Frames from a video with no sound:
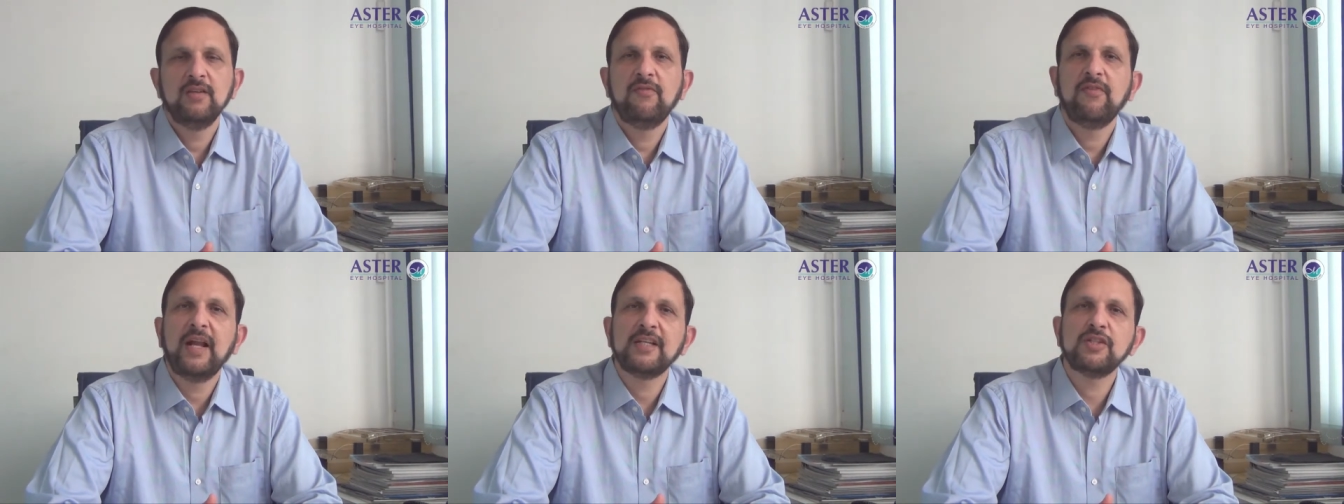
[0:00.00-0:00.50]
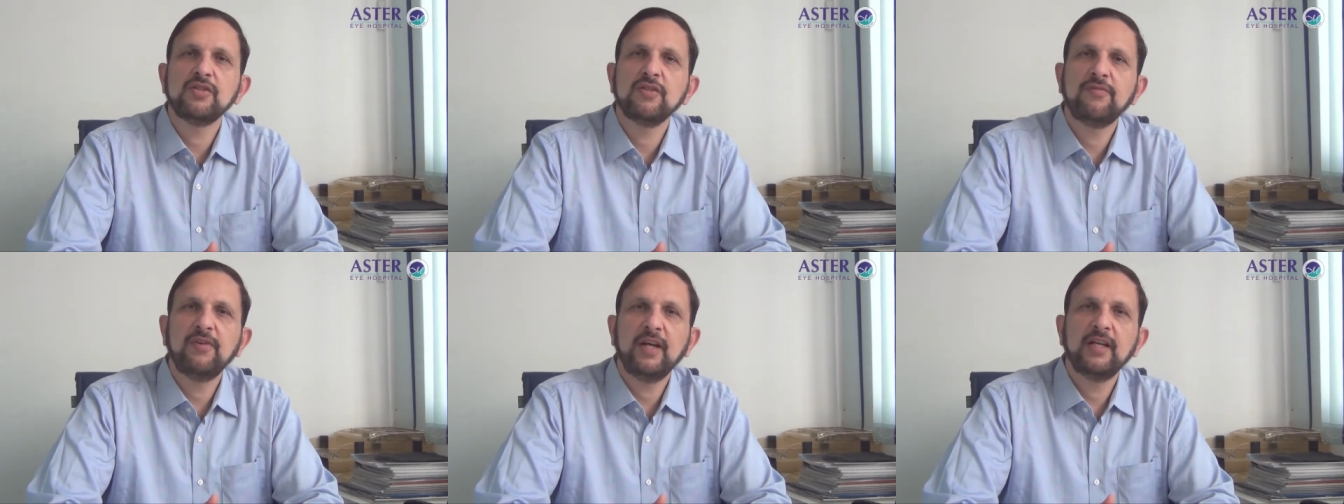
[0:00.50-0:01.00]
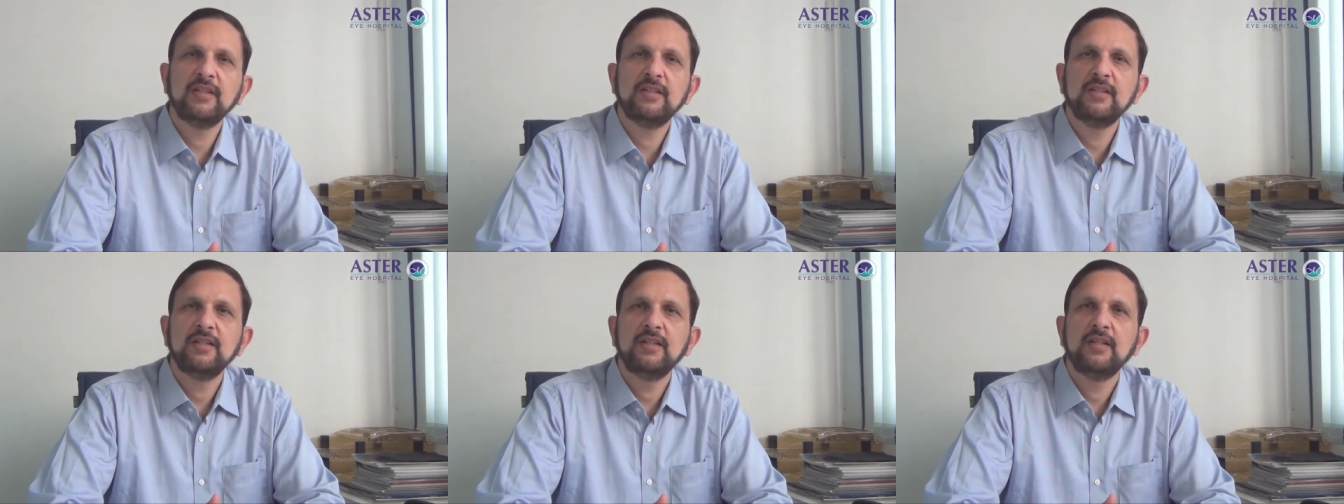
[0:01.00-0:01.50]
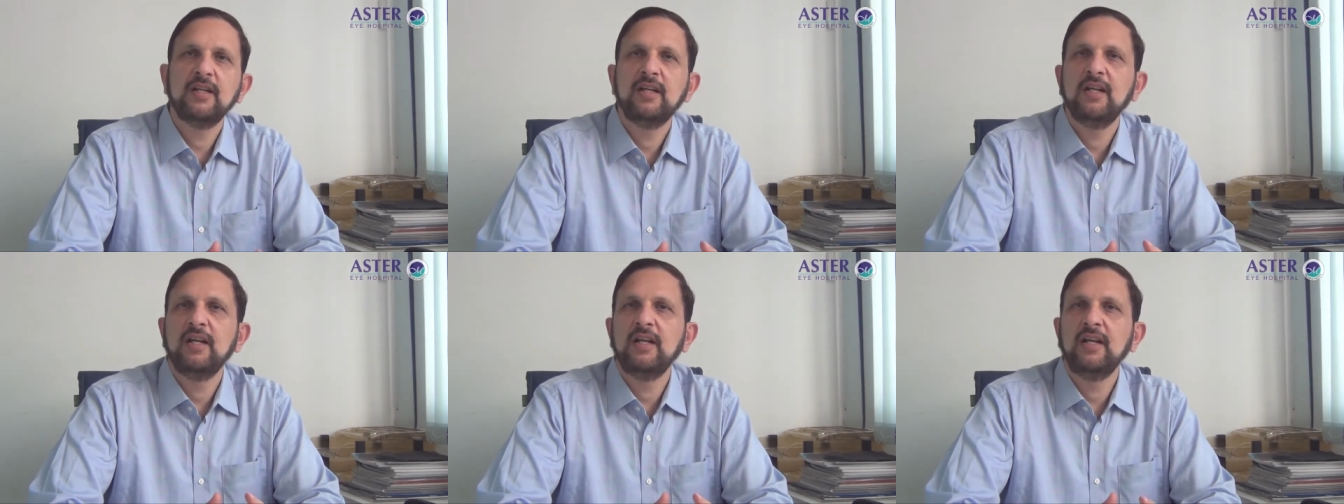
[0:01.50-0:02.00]
flashes of light,
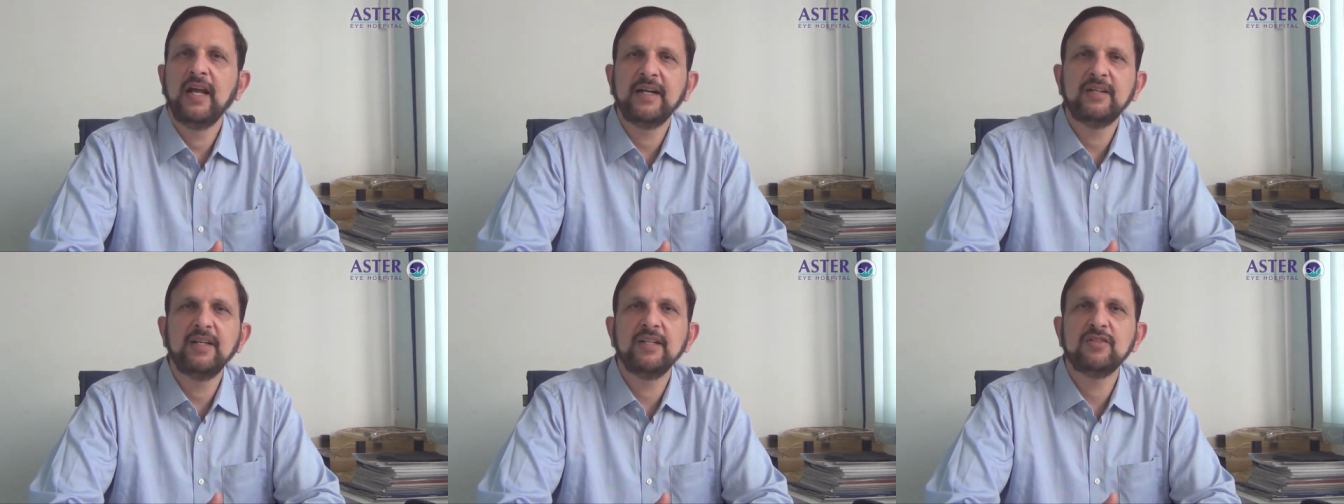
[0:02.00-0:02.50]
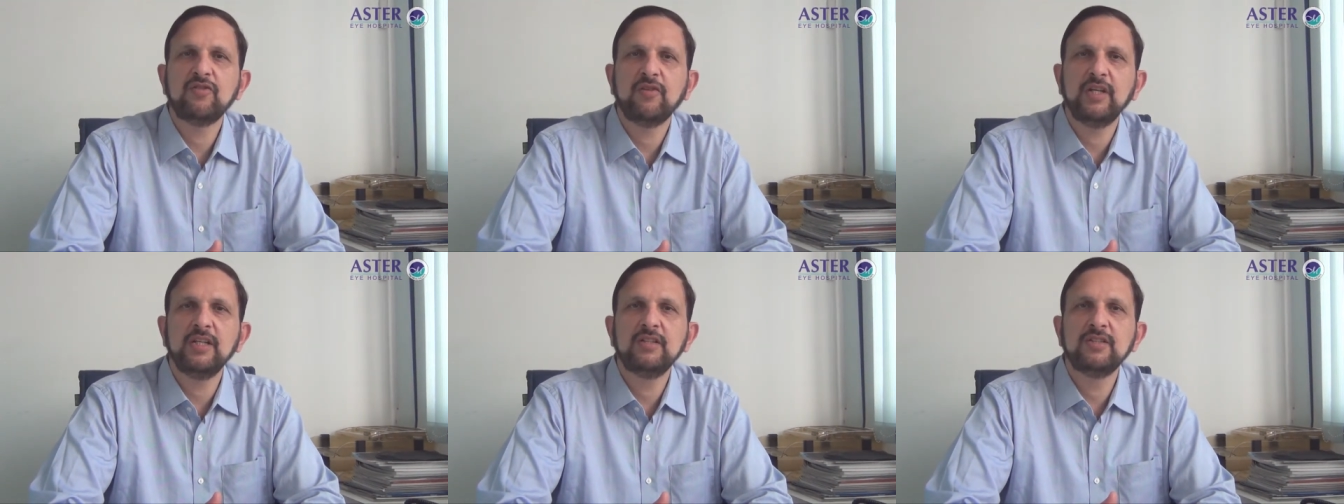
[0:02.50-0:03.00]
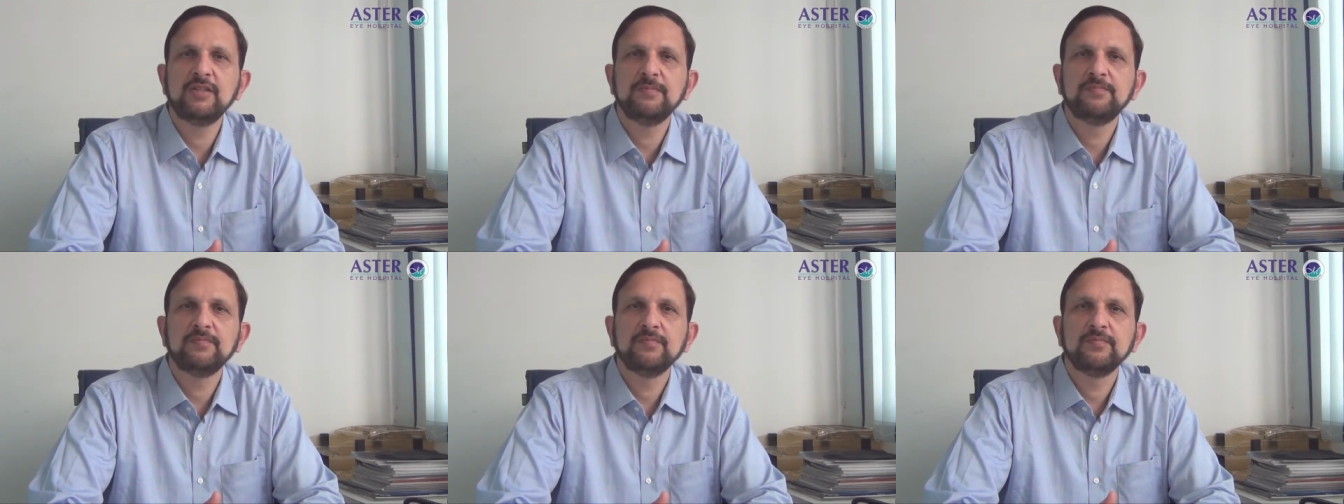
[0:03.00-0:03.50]
lightning streaks,